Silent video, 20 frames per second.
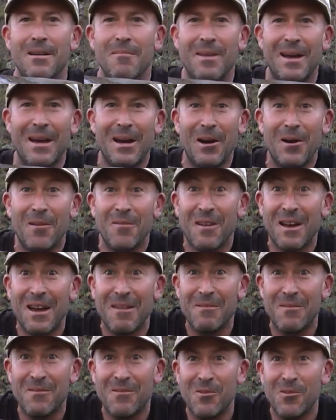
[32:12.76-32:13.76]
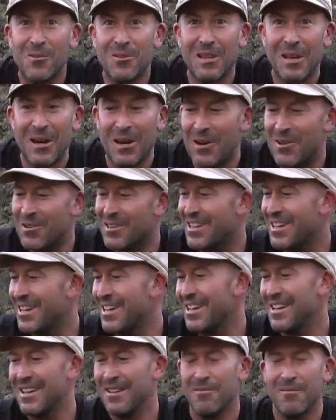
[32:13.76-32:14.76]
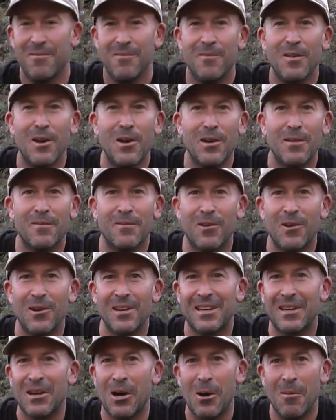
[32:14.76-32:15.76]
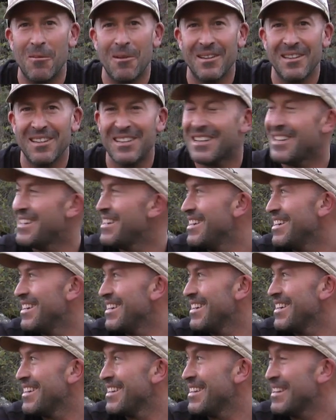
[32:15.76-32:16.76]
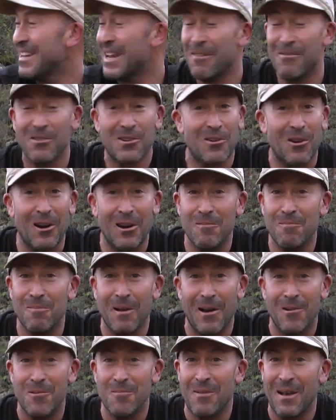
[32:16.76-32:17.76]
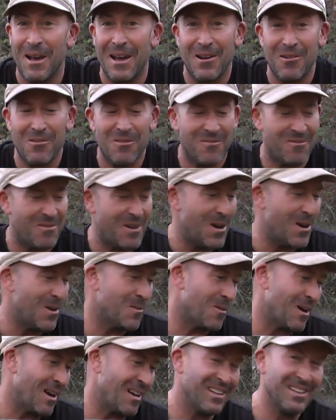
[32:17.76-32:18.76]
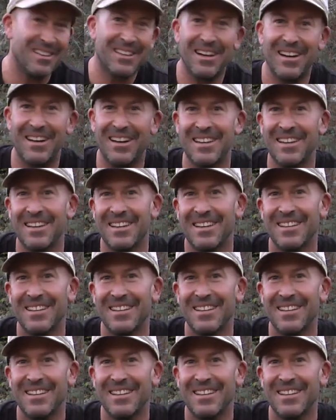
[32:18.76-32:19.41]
Half hour before dark, 33 common, another great boat battle, third one of the day,